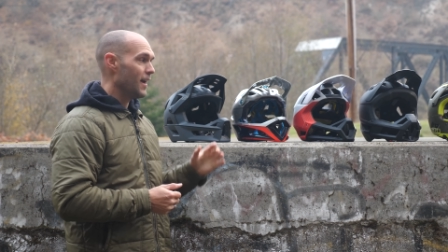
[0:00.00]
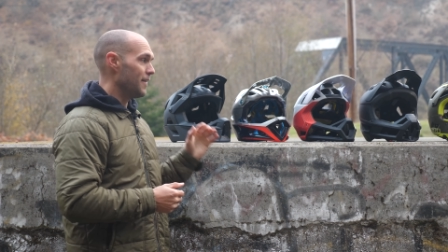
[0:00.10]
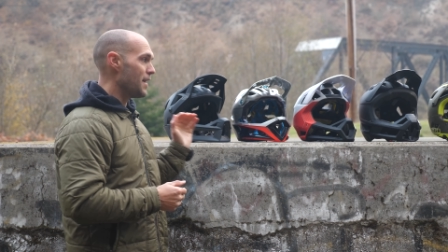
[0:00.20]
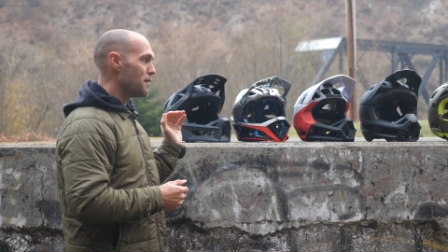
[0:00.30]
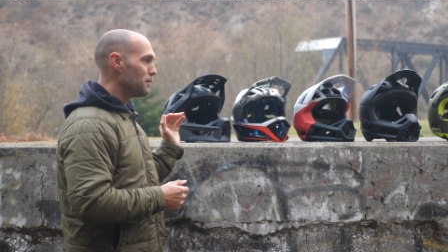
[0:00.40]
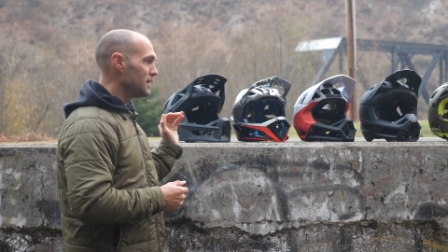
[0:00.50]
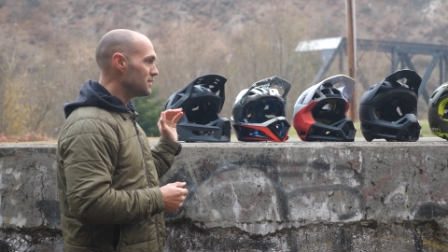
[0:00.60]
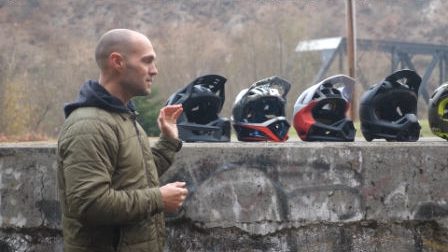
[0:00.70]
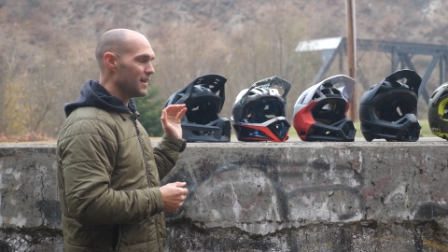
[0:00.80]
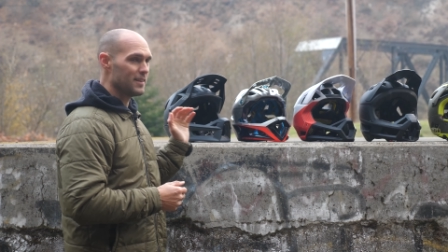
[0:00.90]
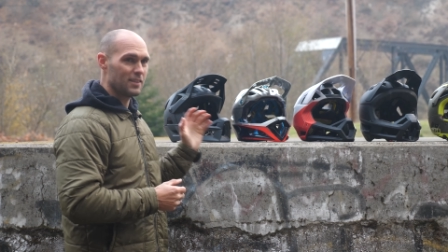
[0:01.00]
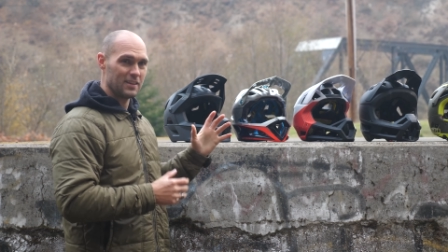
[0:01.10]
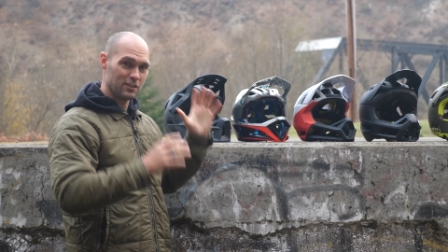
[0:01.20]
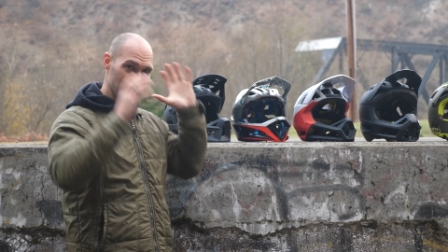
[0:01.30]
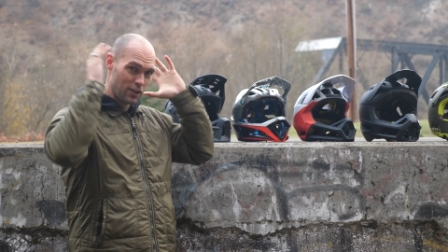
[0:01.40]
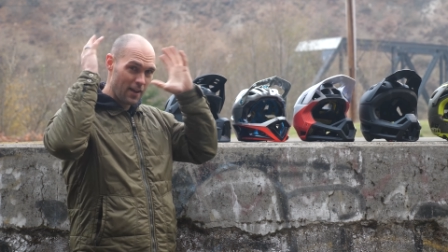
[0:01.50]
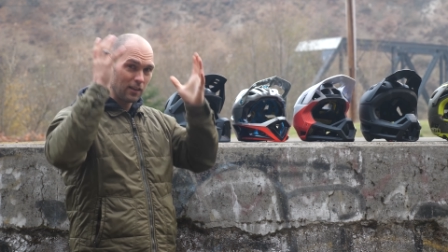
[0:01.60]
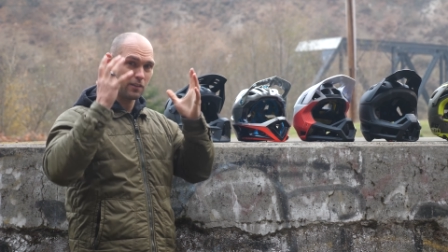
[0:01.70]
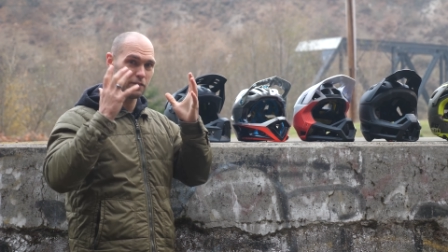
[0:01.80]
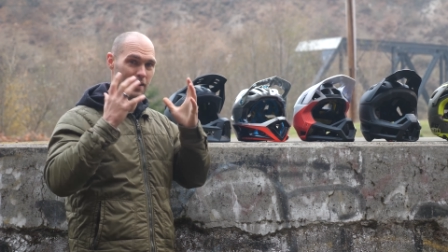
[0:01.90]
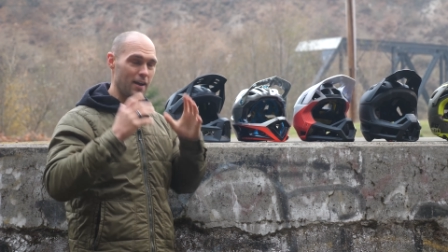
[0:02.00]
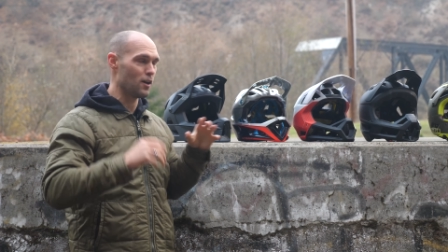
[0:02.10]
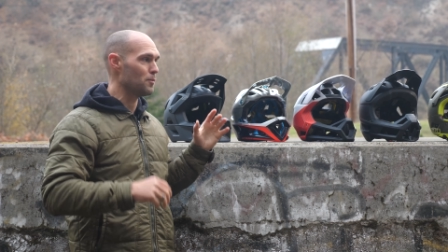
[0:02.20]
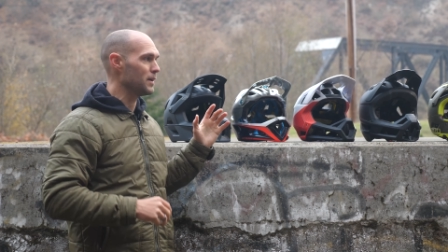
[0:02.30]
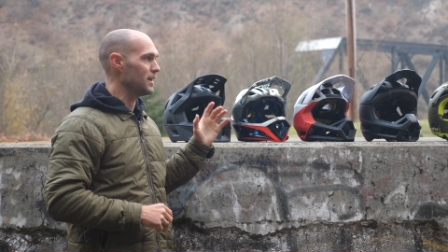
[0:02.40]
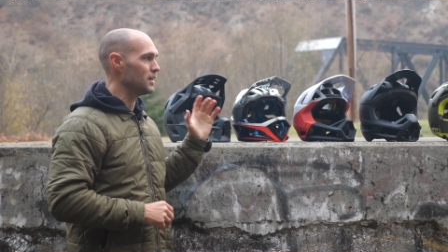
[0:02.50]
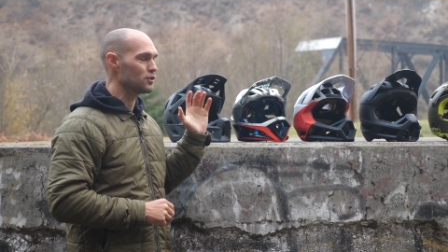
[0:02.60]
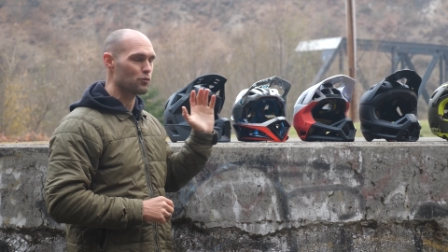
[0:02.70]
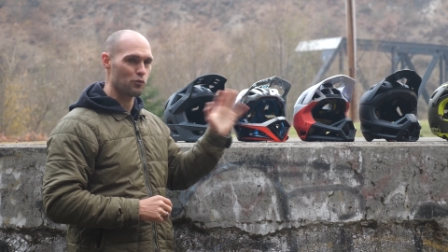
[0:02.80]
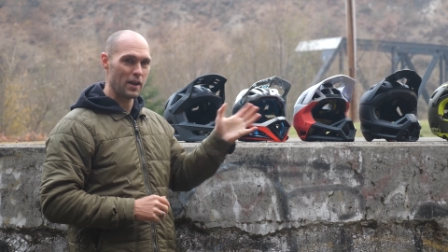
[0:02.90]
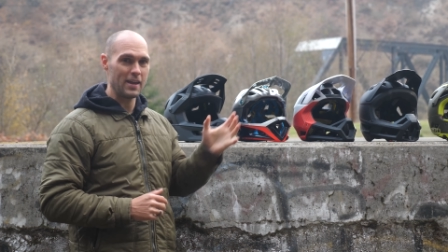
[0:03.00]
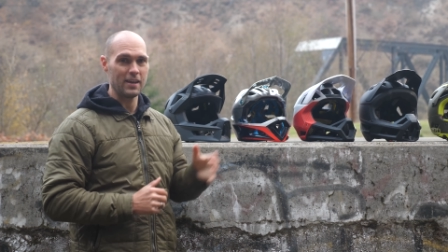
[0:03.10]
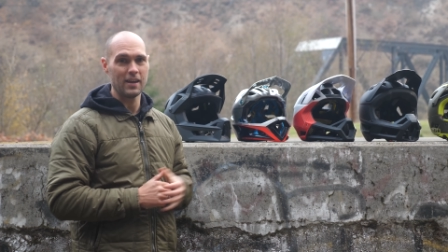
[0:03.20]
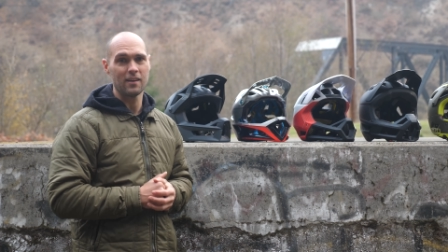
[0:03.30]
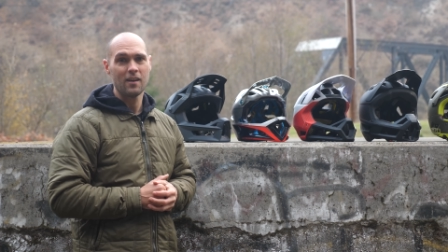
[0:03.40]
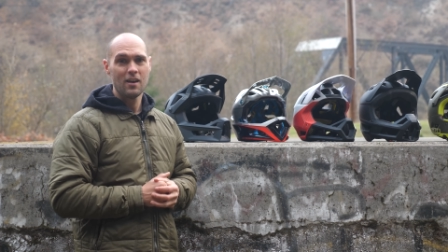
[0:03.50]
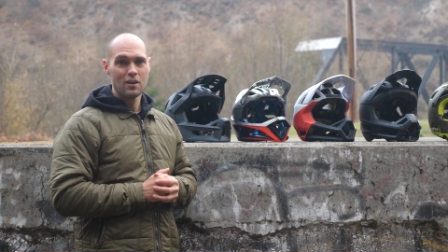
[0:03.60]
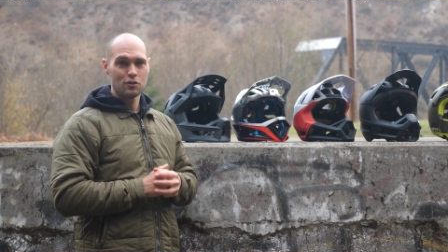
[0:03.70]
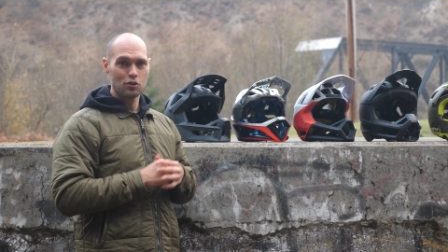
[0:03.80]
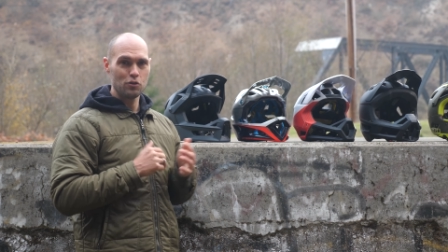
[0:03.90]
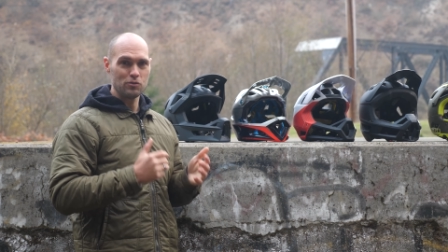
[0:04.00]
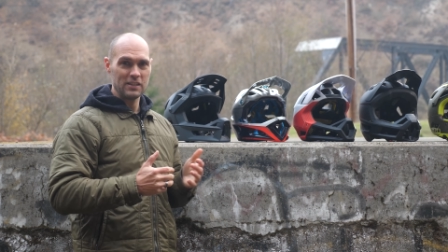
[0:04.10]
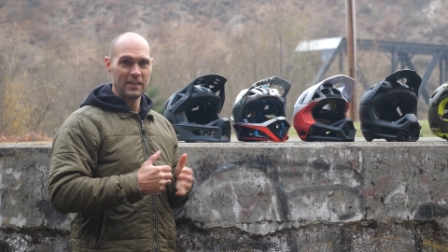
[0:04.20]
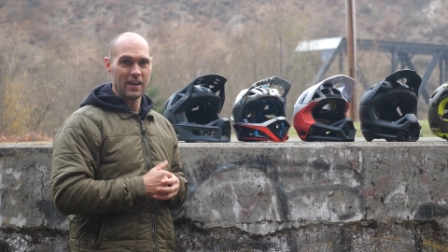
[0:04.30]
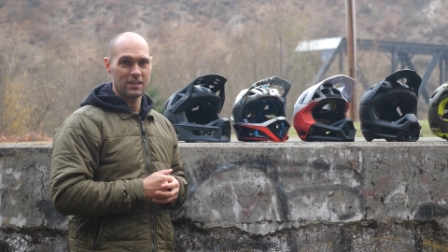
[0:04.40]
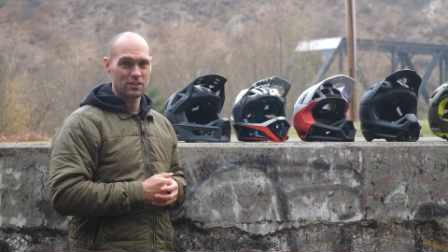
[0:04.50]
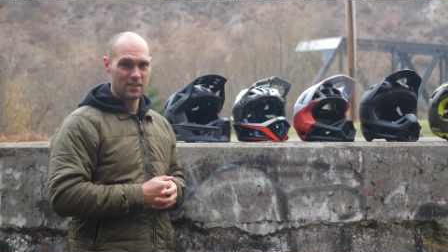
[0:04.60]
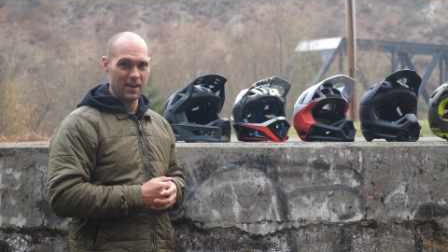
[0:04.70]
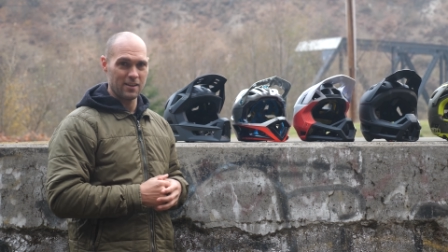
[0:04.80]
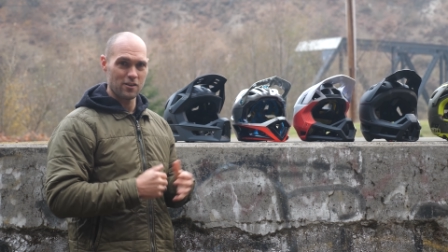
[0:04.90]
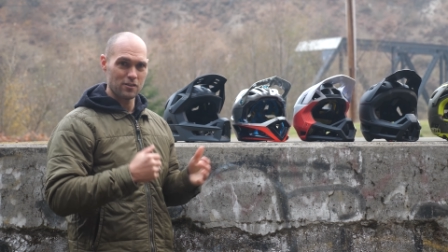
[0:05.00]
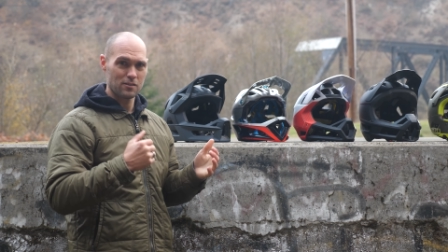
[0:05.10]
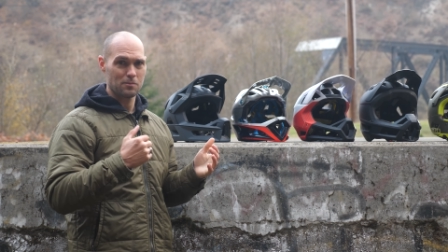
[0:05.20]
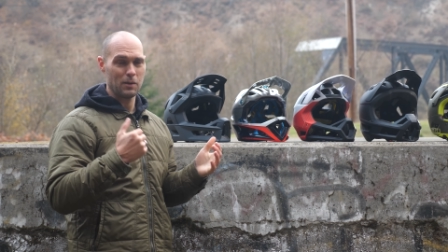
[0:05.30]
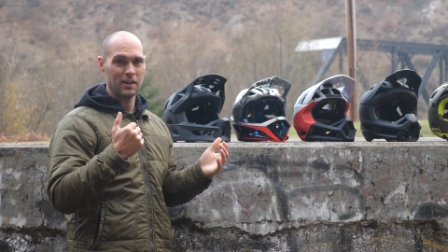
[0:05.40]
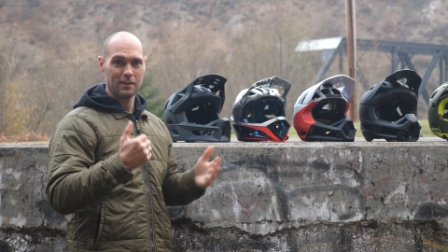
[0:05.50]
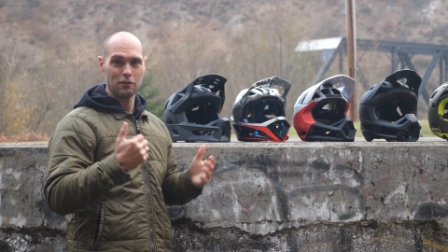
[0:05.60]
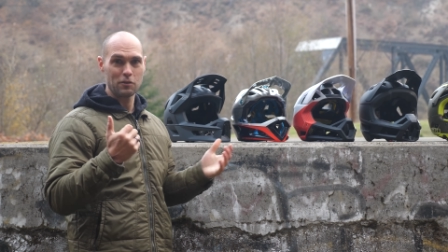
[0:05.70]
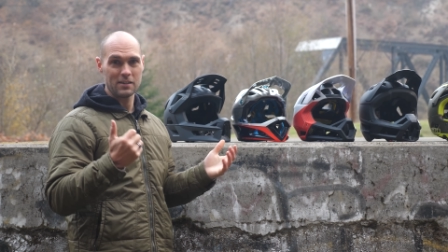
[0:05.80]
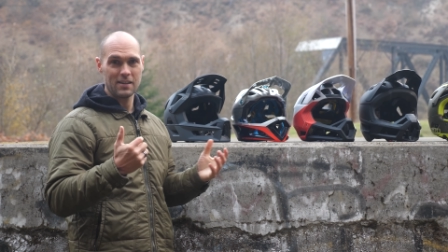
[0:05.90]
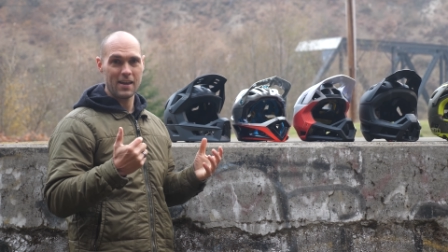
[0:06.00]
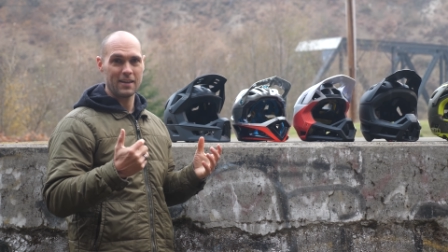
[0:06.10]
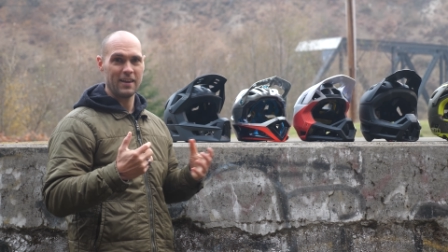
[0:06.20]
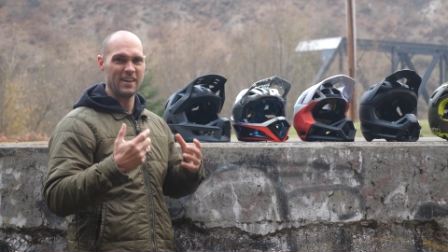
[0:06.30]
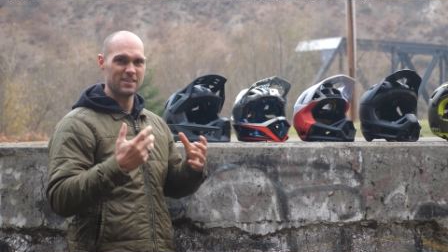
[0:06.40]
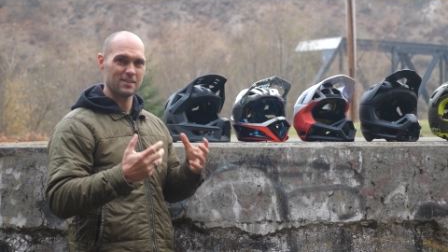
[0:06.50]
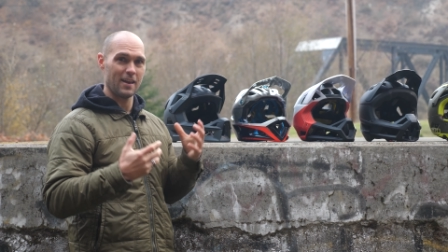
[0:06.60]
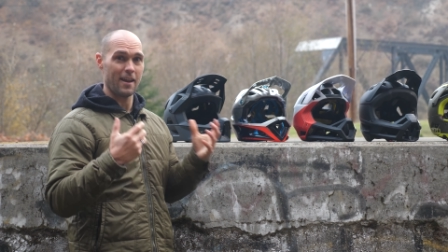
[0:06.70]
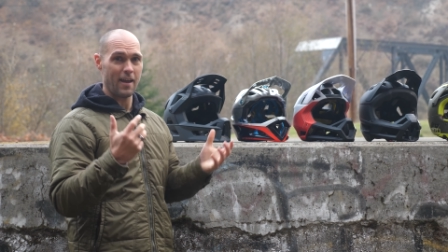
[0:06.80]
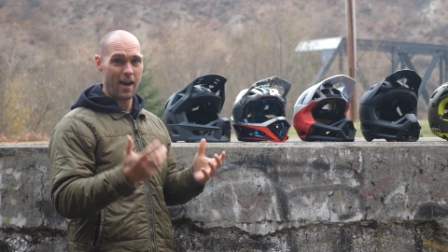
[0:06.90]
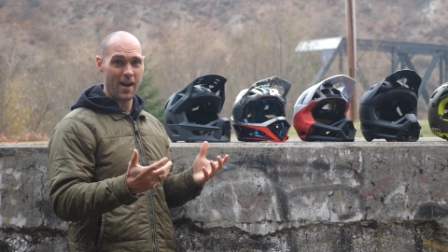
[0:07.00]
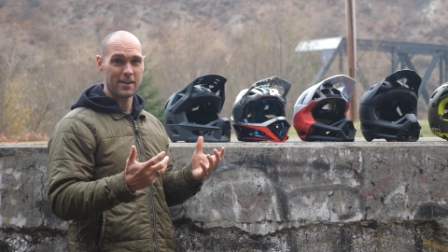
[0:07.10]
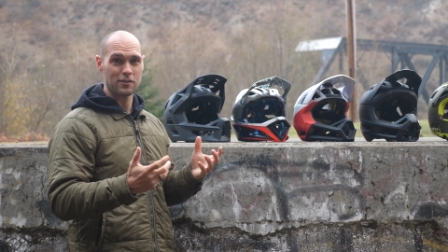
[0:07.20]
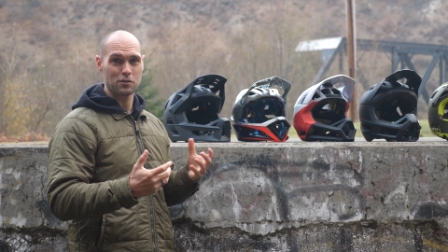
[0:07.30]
And that means that the shell of the helmet is rated to D H standards, meaning you can take hits at higher